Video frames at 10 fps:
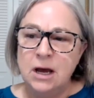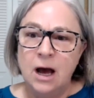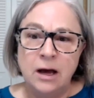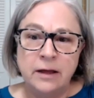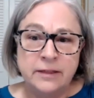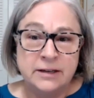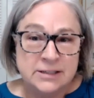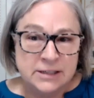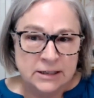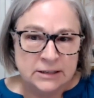Uh, the
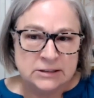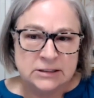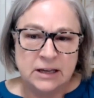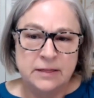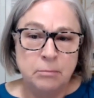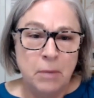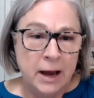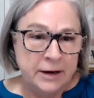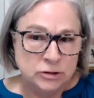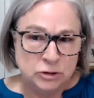DISC, the
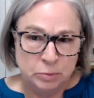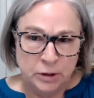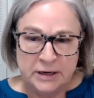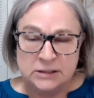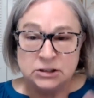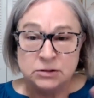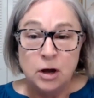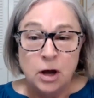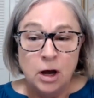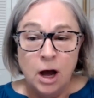Myers-Briggs
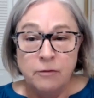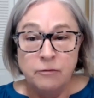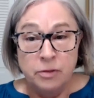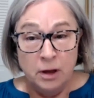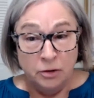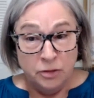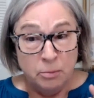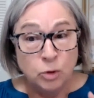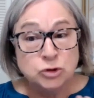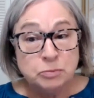of, are the
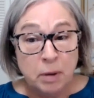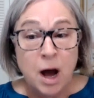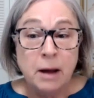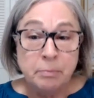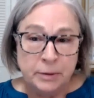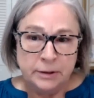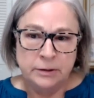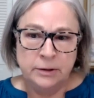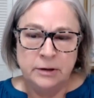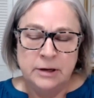most
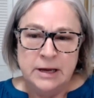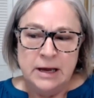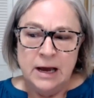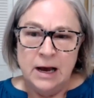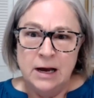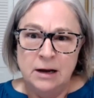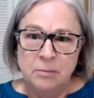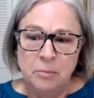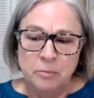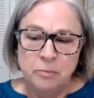popular.
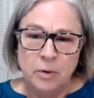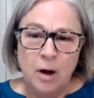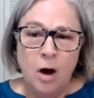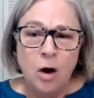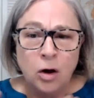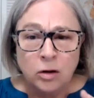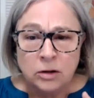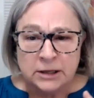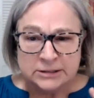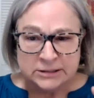Um,
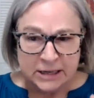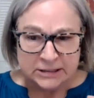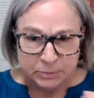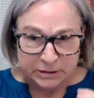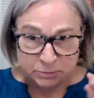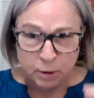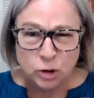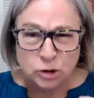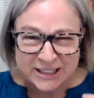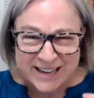all assessments,
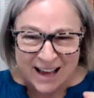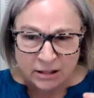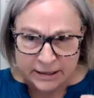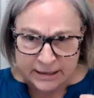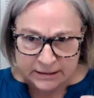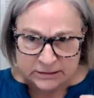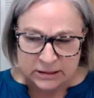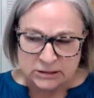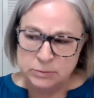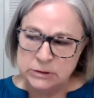personality
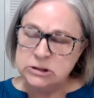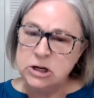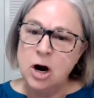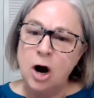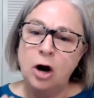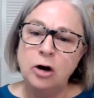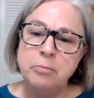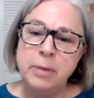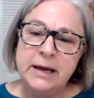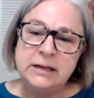assessments, are
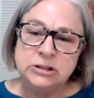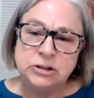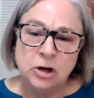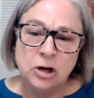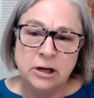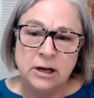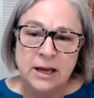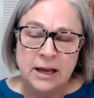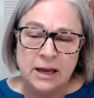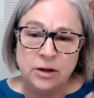based on
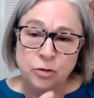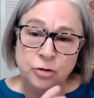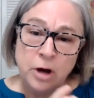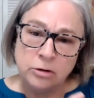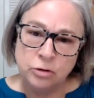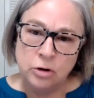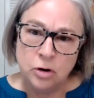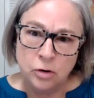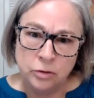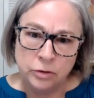either Doctor
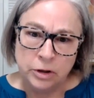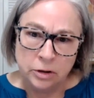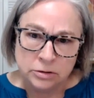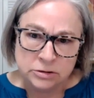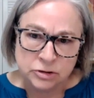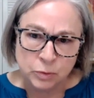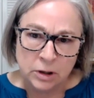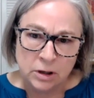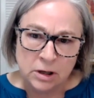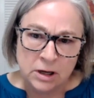Carl Jung's
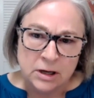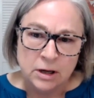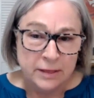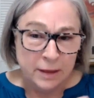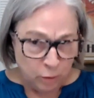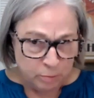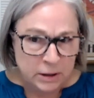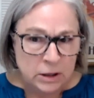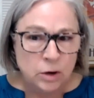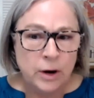work, that would be
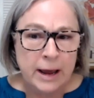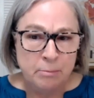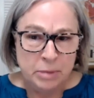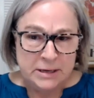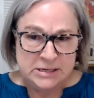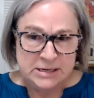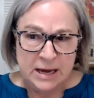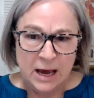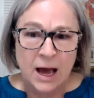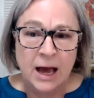your M B T
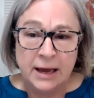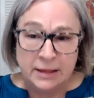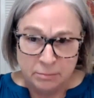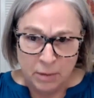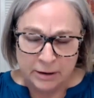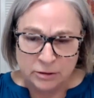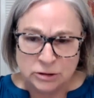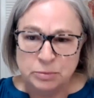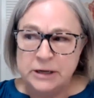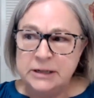I, the
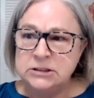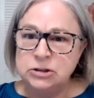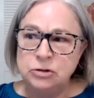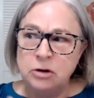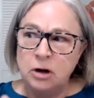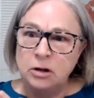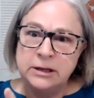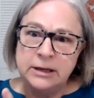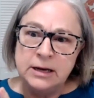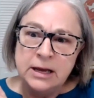Myers-Briggs as you called
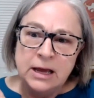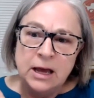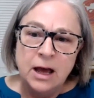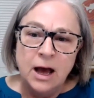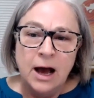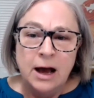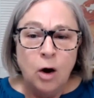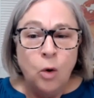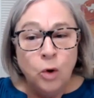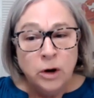it, Uh,
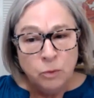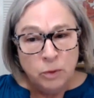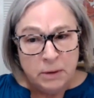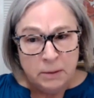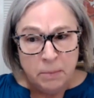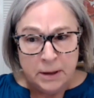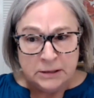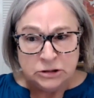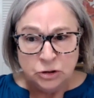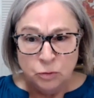or it would be
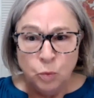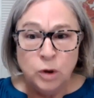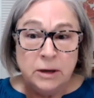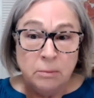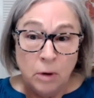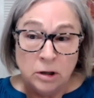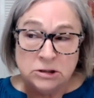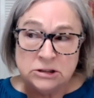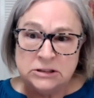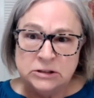based on William
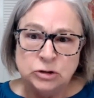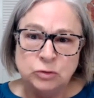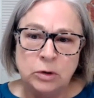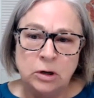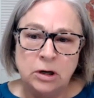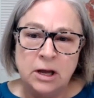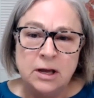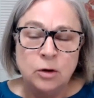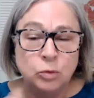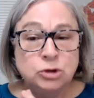Marston's work,
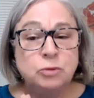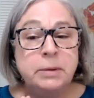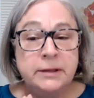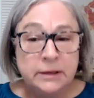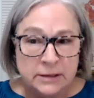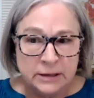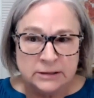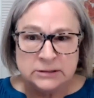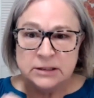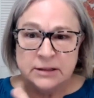which would be the
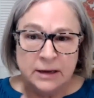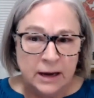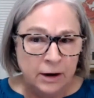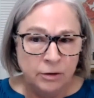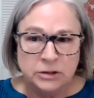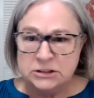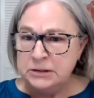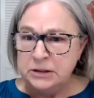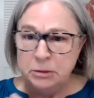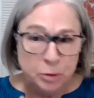DISC, the
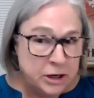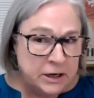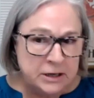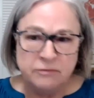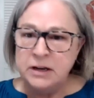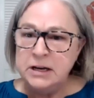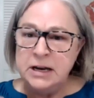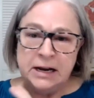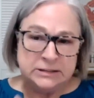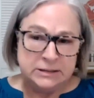Harrison, the Predictive
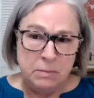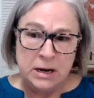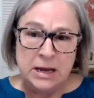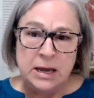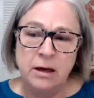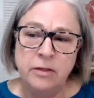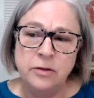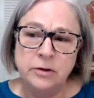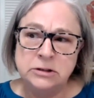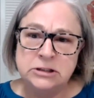Index, and many
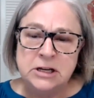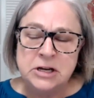others.